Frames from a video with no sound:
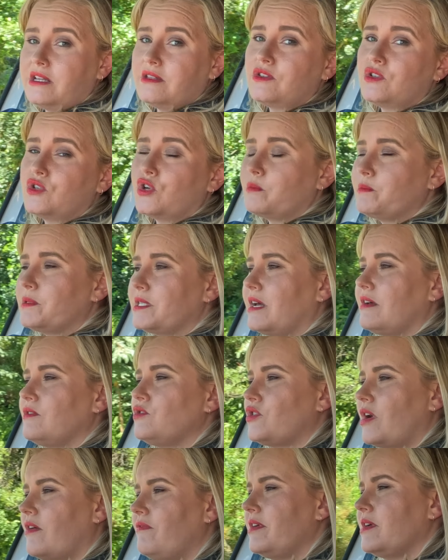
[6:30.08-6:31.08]
in stop-start
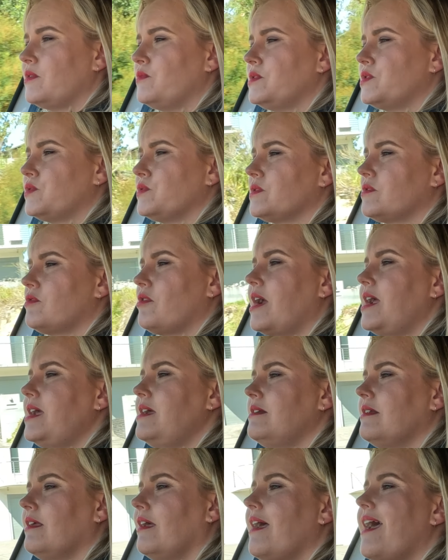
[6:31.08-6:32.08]
traffic, which was
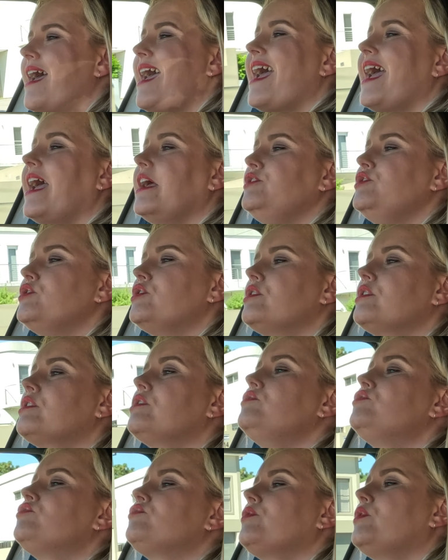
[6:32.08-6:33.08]
great. And you can
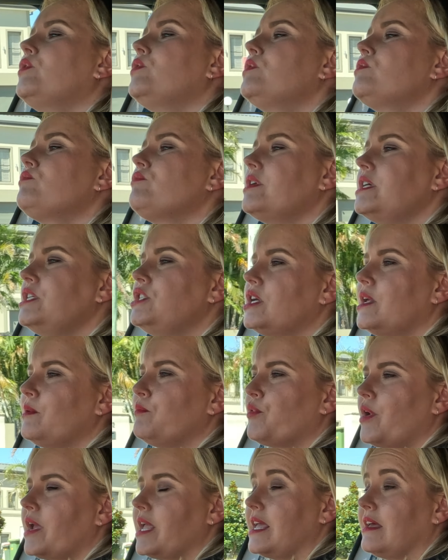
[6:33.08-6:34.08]
control the regen
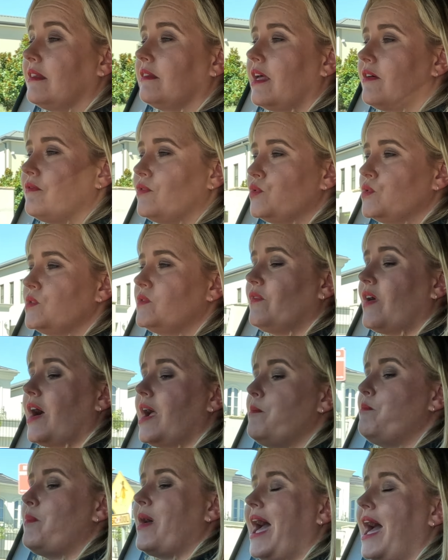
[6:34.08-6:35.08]
braking levels
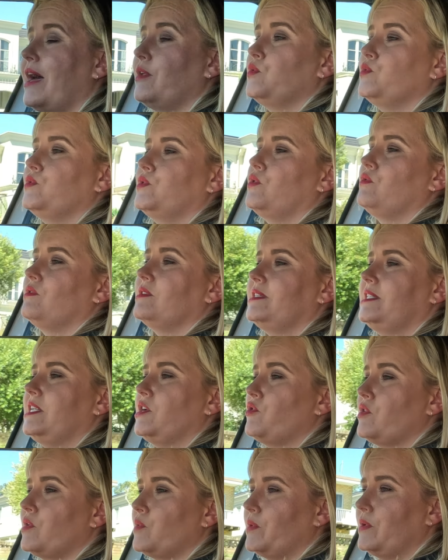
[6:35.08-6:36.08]
via paddles on the
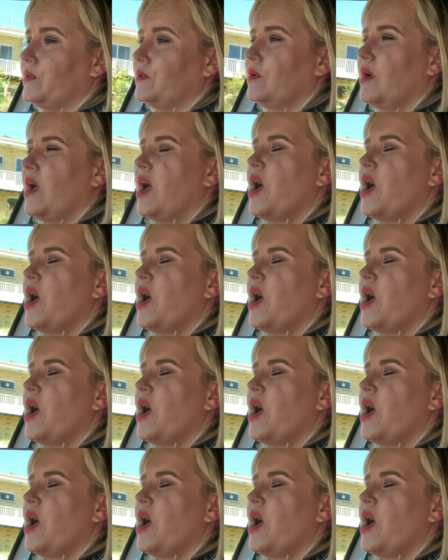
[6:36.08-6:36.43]
steering wheel,